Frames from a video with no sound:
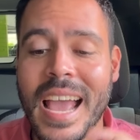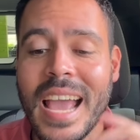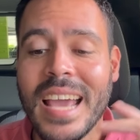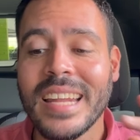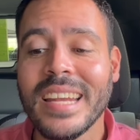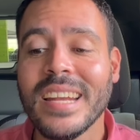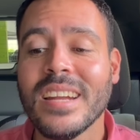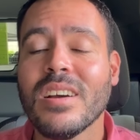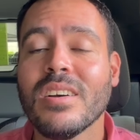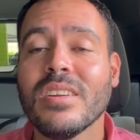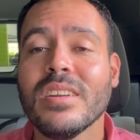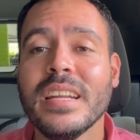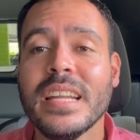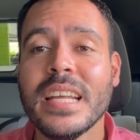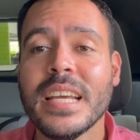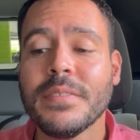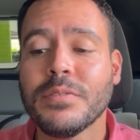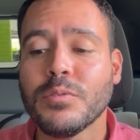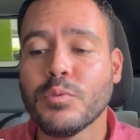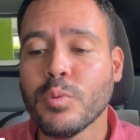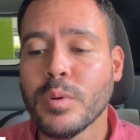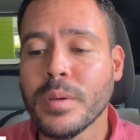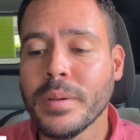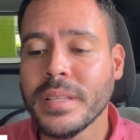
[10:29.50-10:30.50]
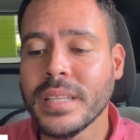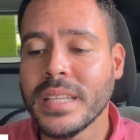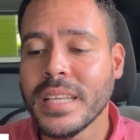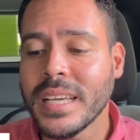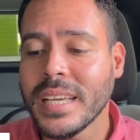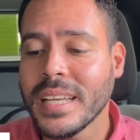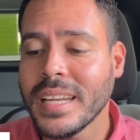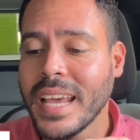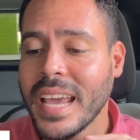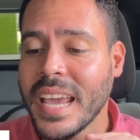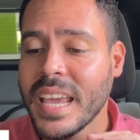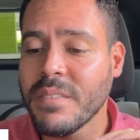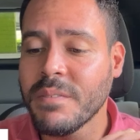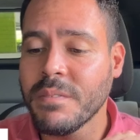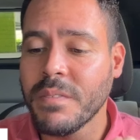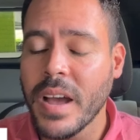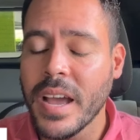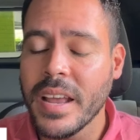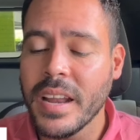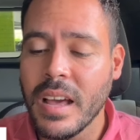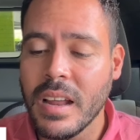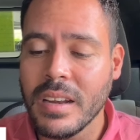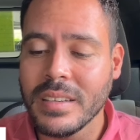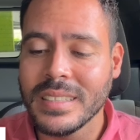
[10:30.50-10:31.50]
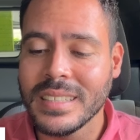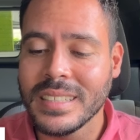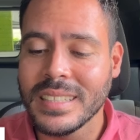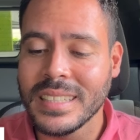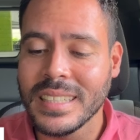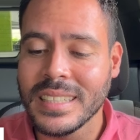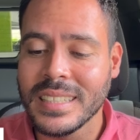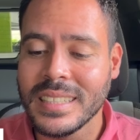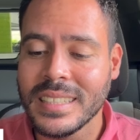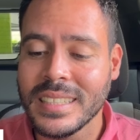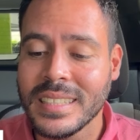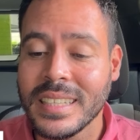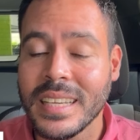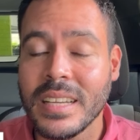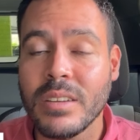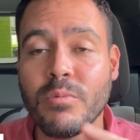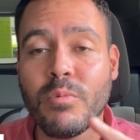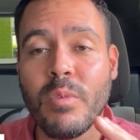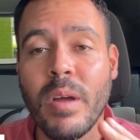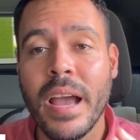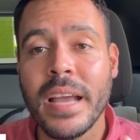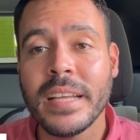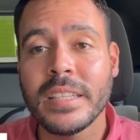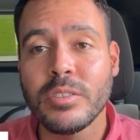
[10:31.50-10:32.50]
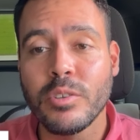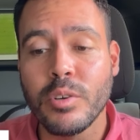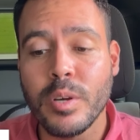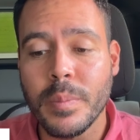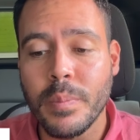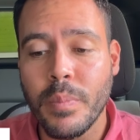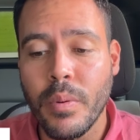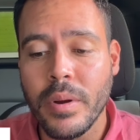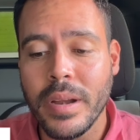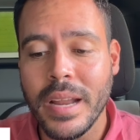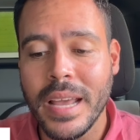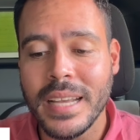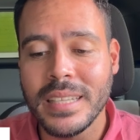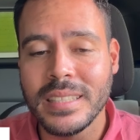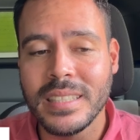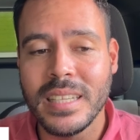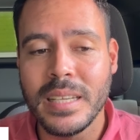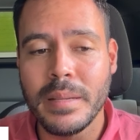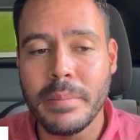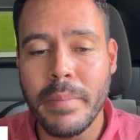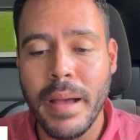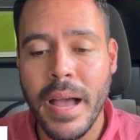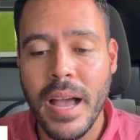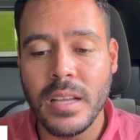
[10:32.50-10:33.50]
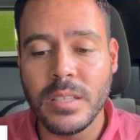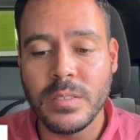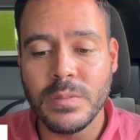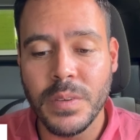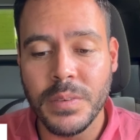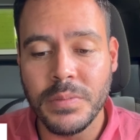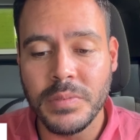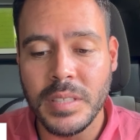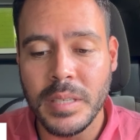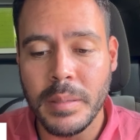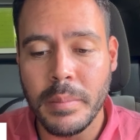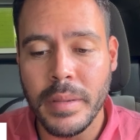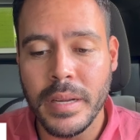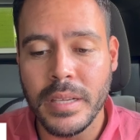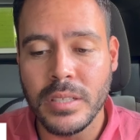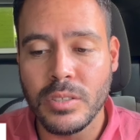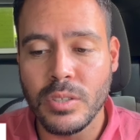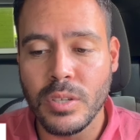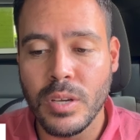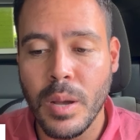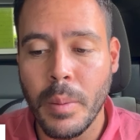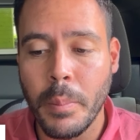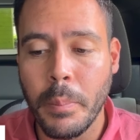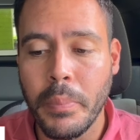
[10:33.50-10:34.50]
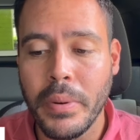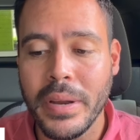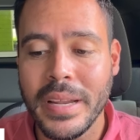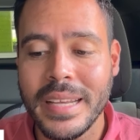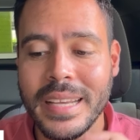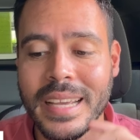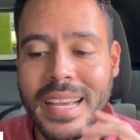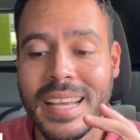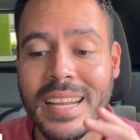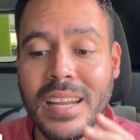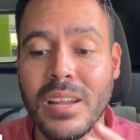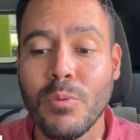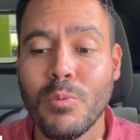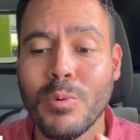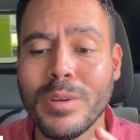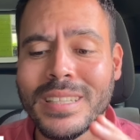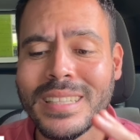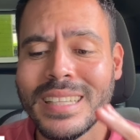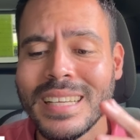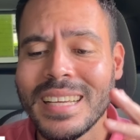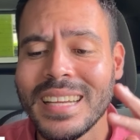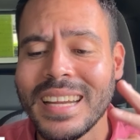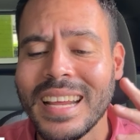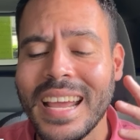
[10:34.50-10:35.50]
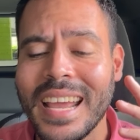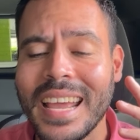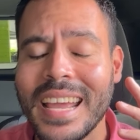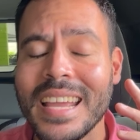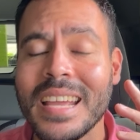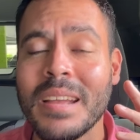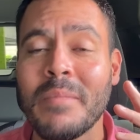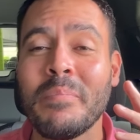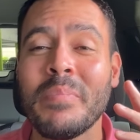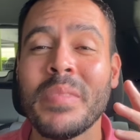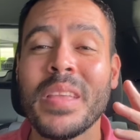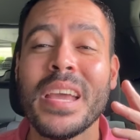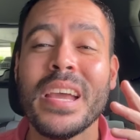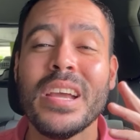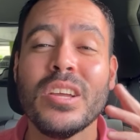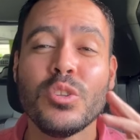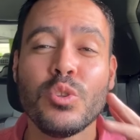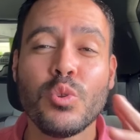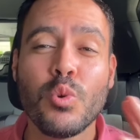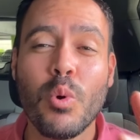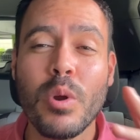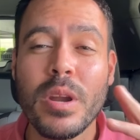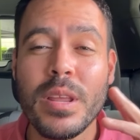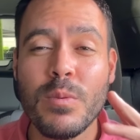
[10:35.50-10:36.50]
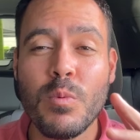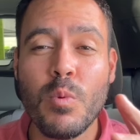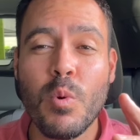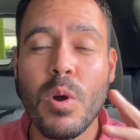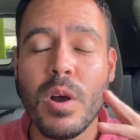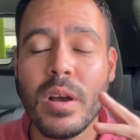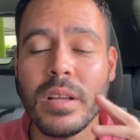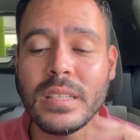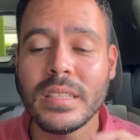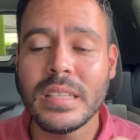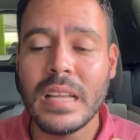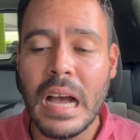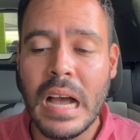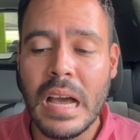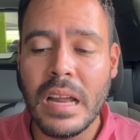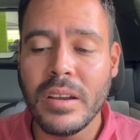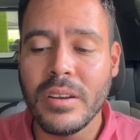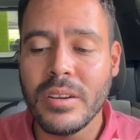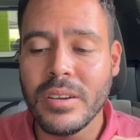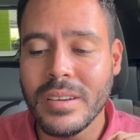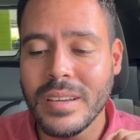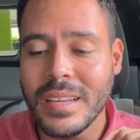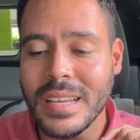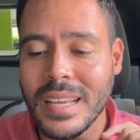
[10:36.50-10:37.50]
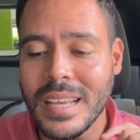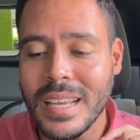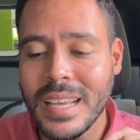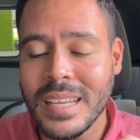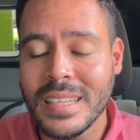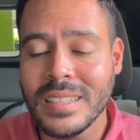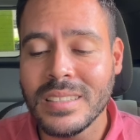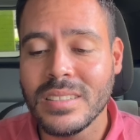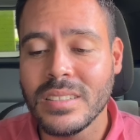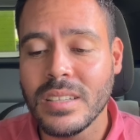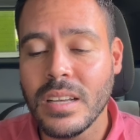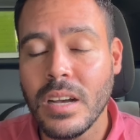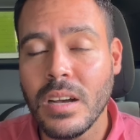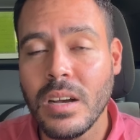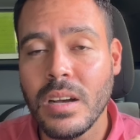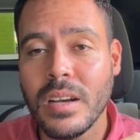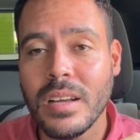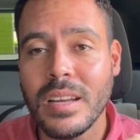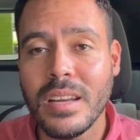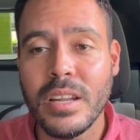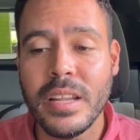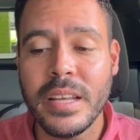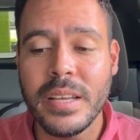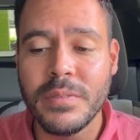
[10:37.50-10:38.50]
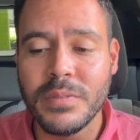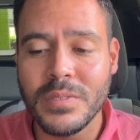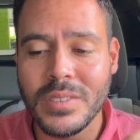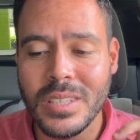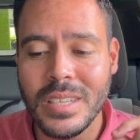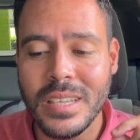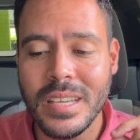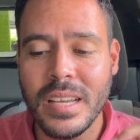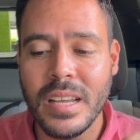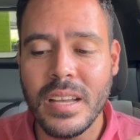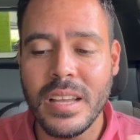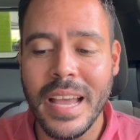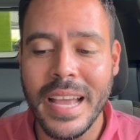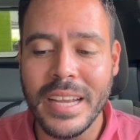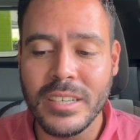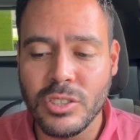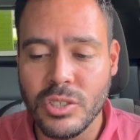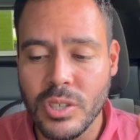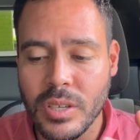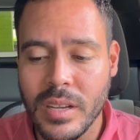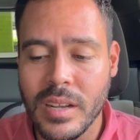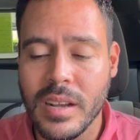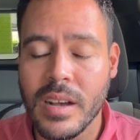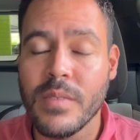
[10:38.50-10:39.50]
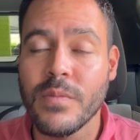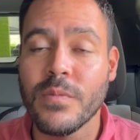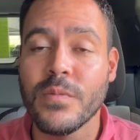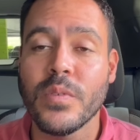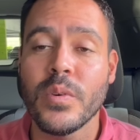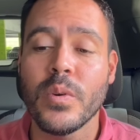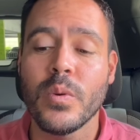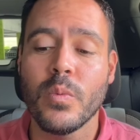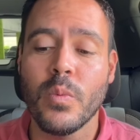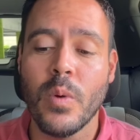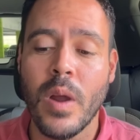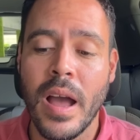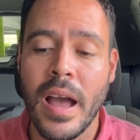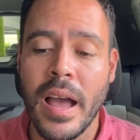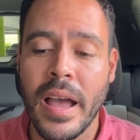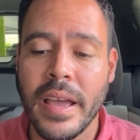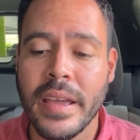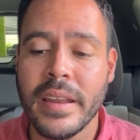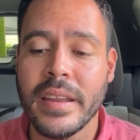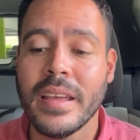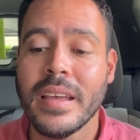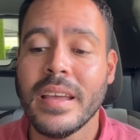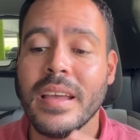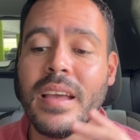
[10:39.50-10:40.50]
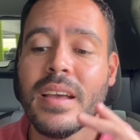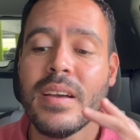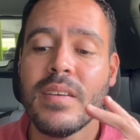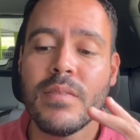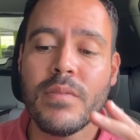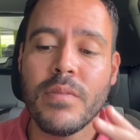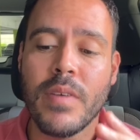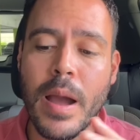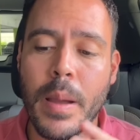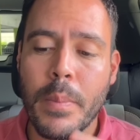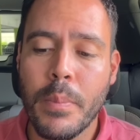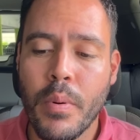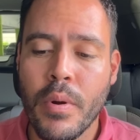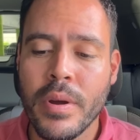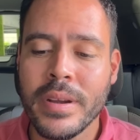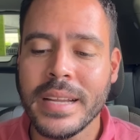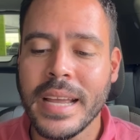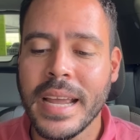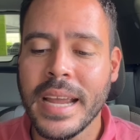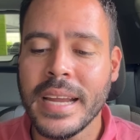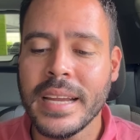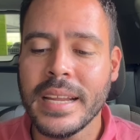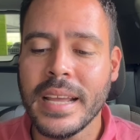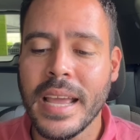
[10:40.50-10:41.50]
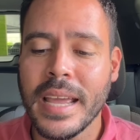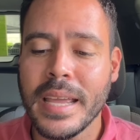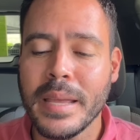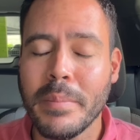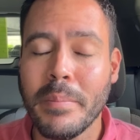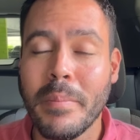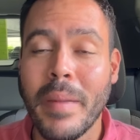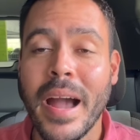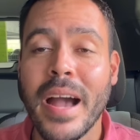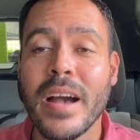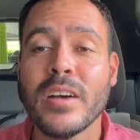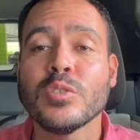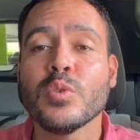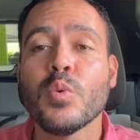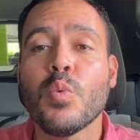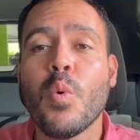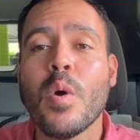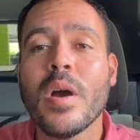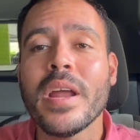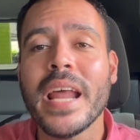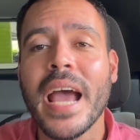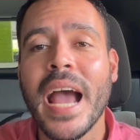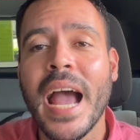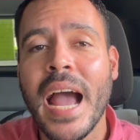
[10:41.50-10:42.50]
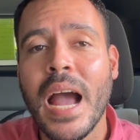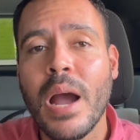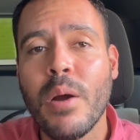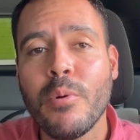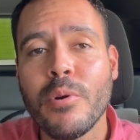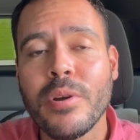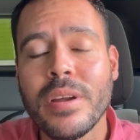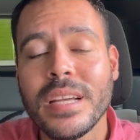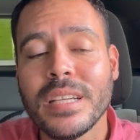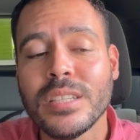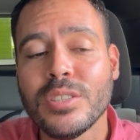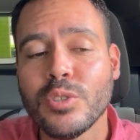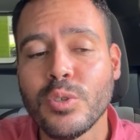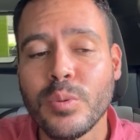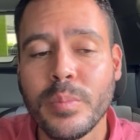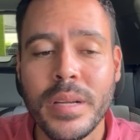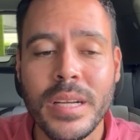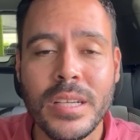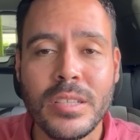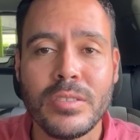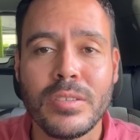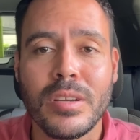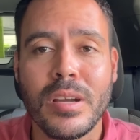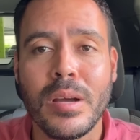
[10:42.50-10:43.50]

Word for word: And then on Lyft, we did a $5.60 ride, 3.18 miles, 15 minutes to complete. And then we did a $21 inst- uh, Lyft extra comfort ride, 5.88 miles, one hour and two minutes to